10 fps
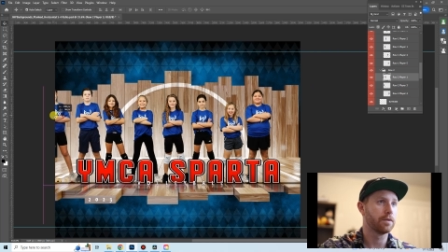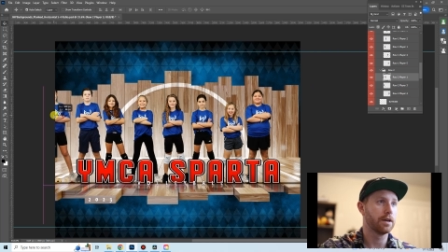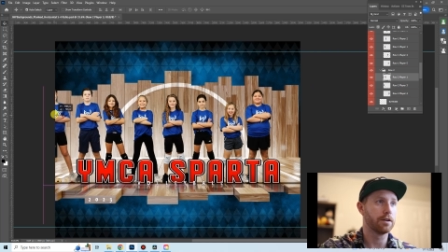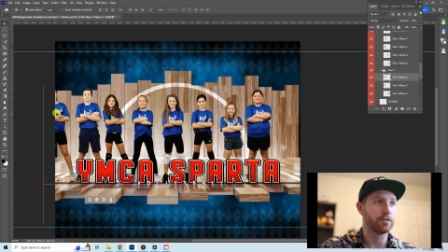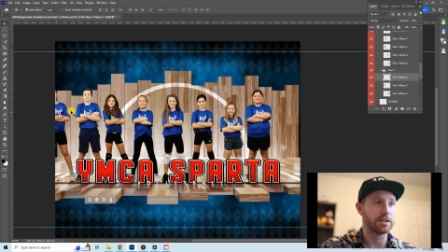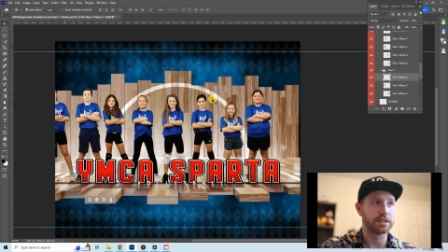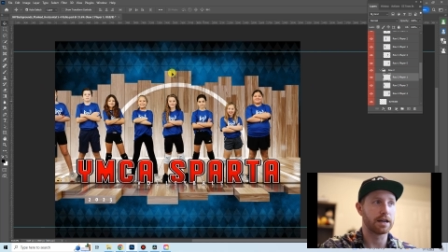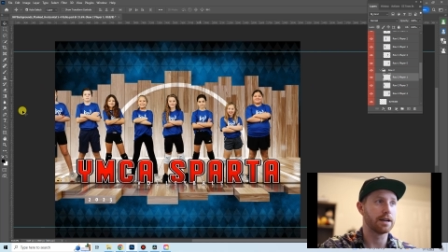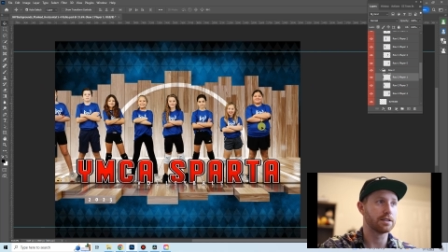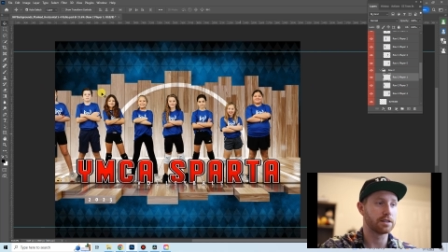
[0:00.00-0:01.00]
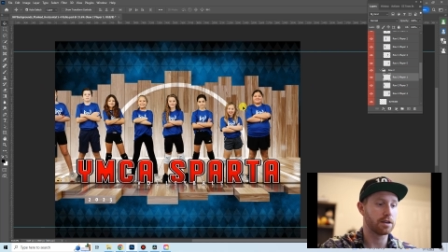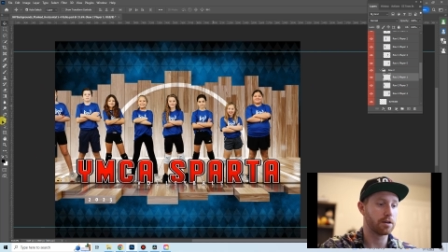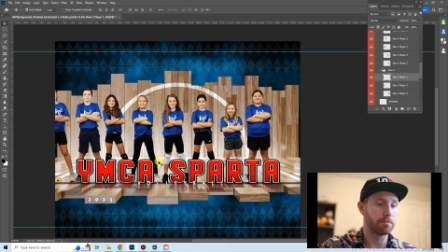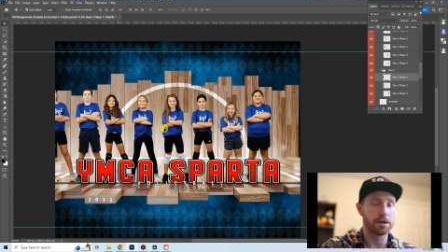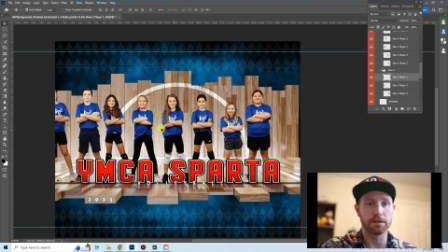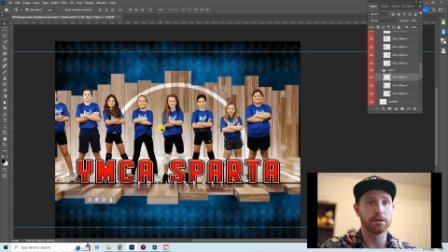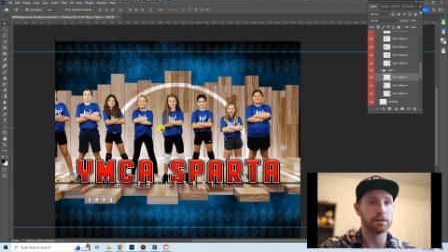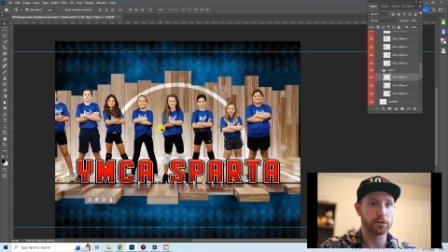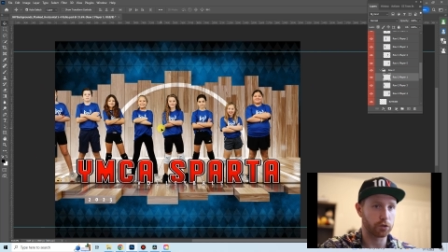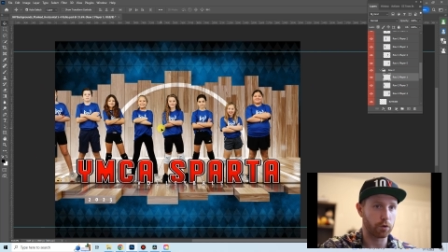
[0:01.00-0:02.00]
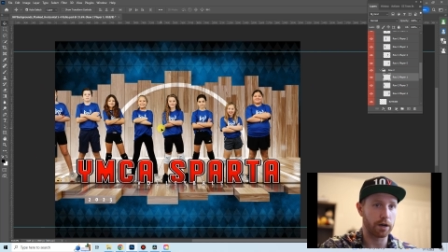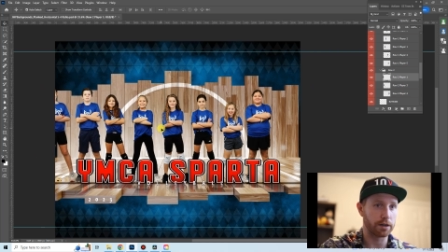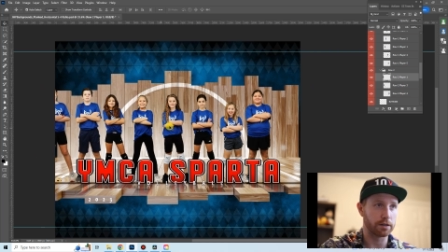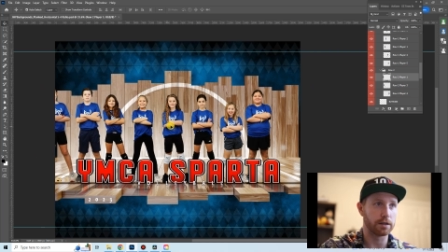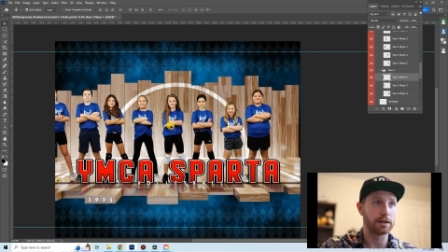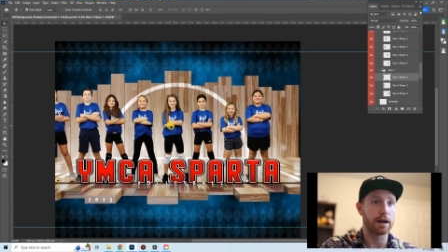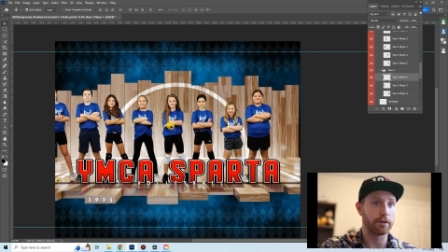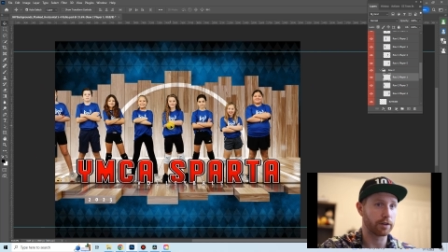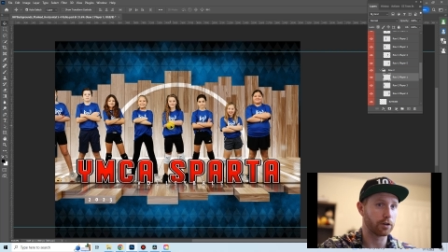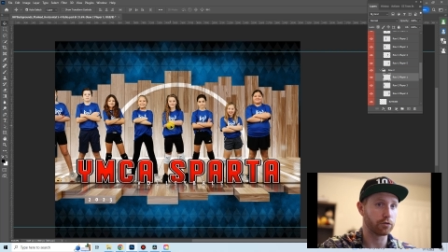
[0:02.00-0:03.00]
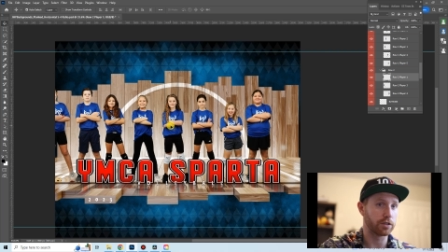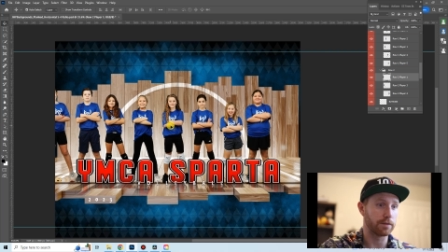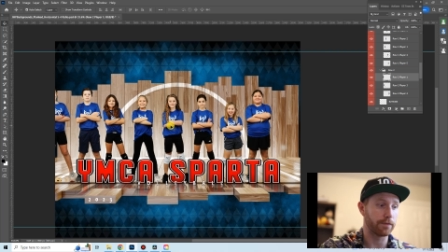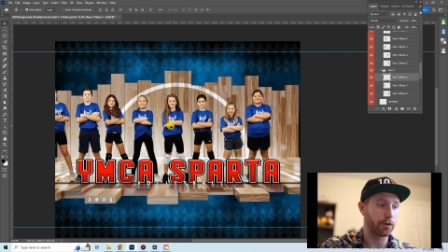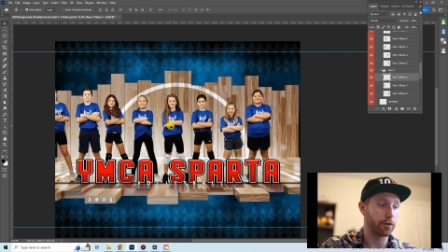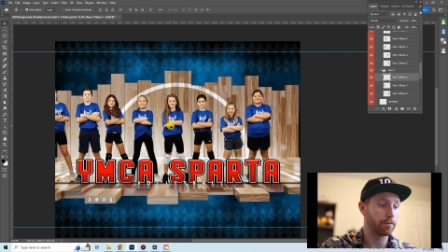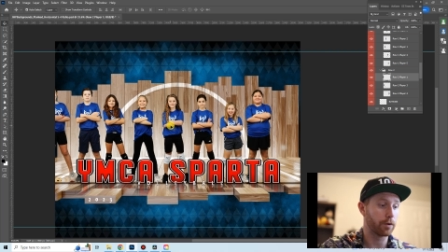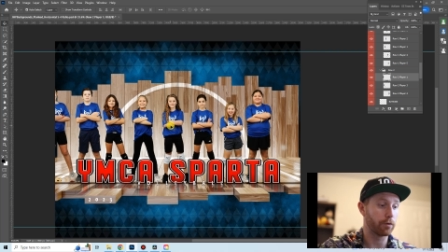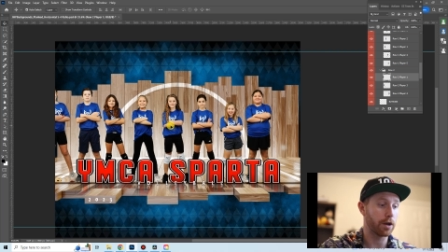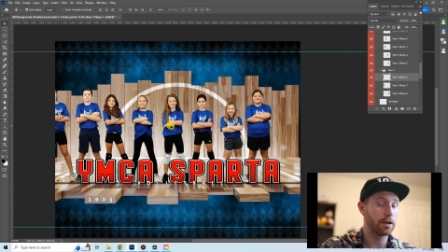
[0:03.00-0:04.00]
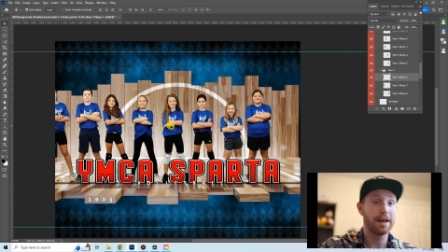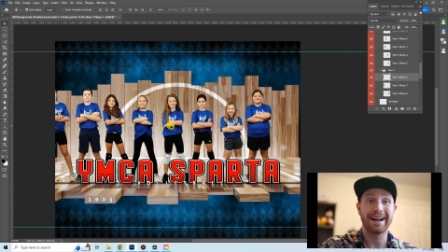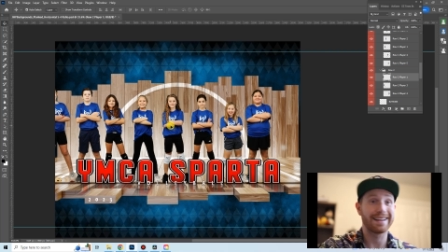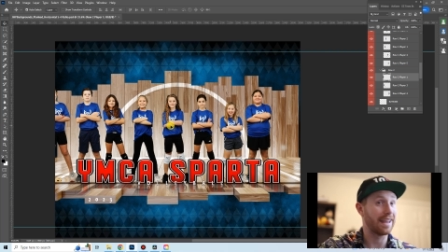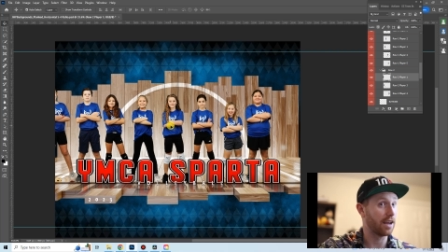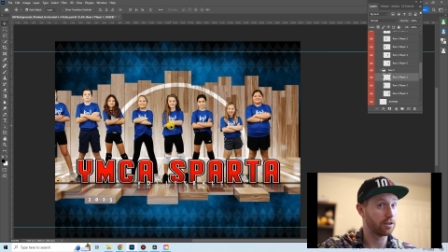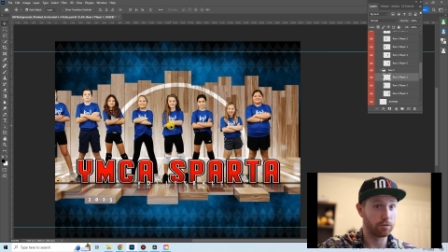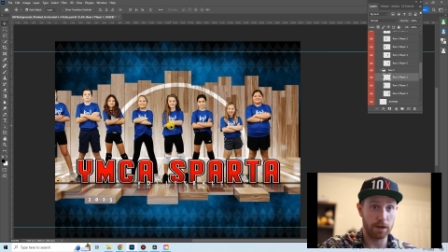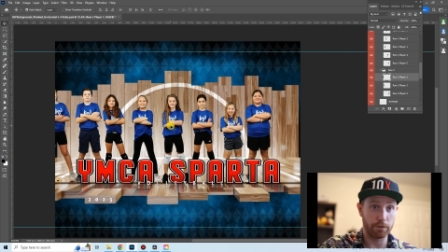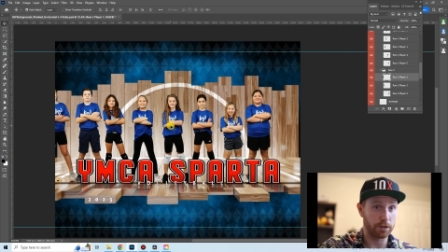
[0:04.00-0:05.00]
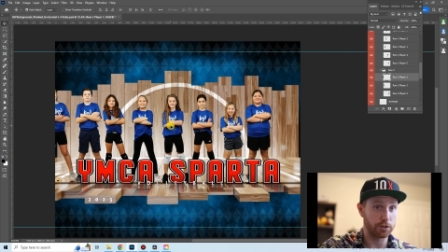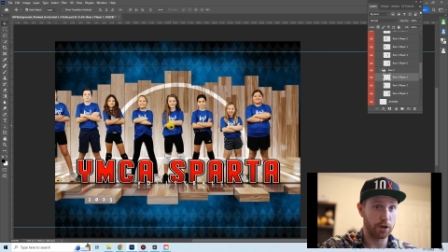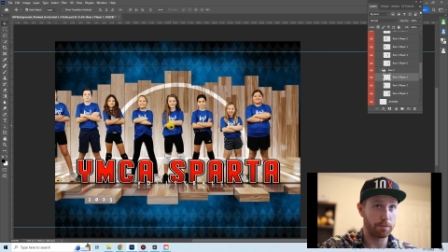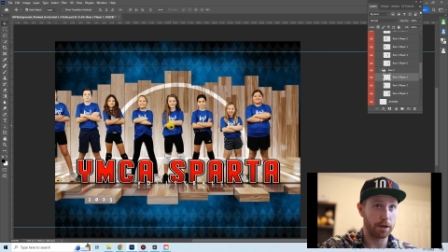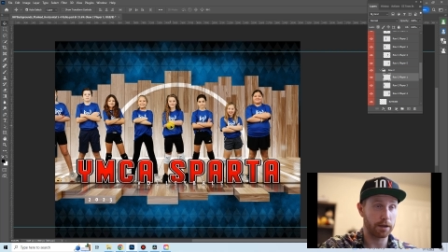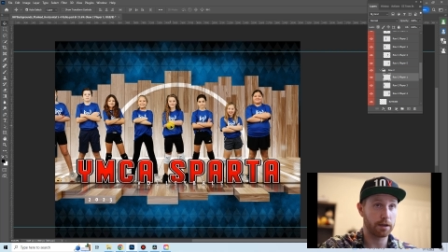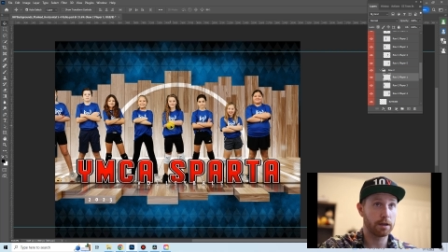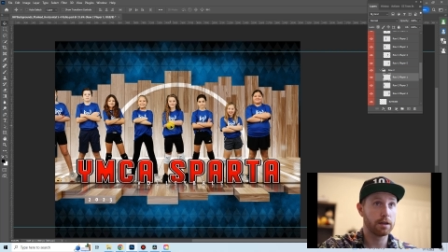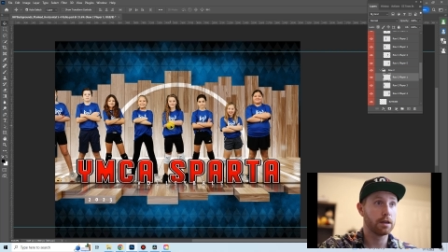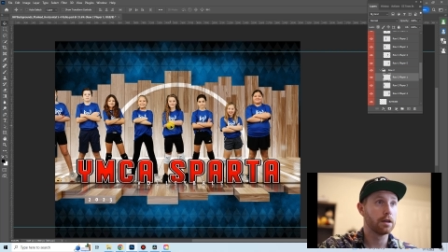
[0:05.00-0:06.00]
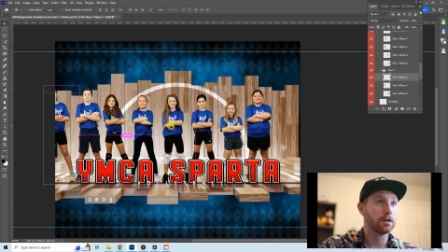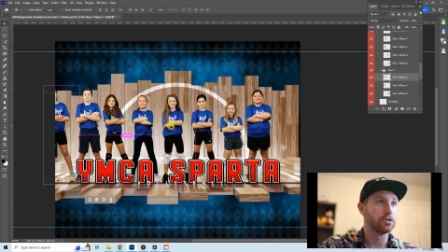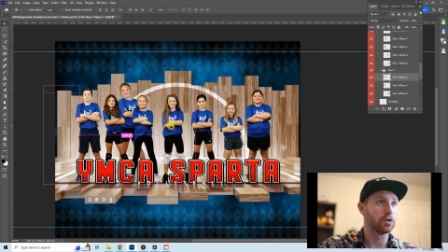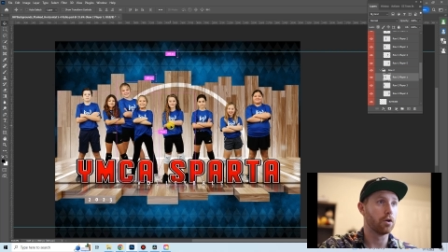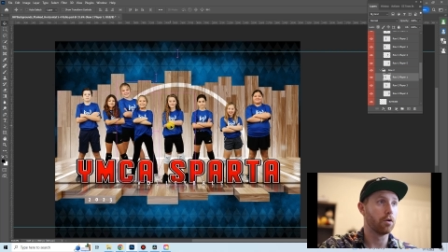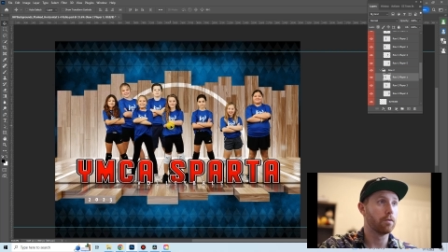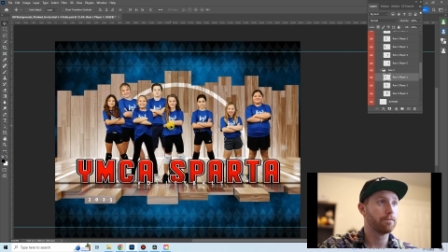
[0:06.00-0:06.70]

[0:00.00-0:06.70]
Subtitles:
and resize them and so on. And now I've got a new team photo, right? Can't do that with a JPEG. So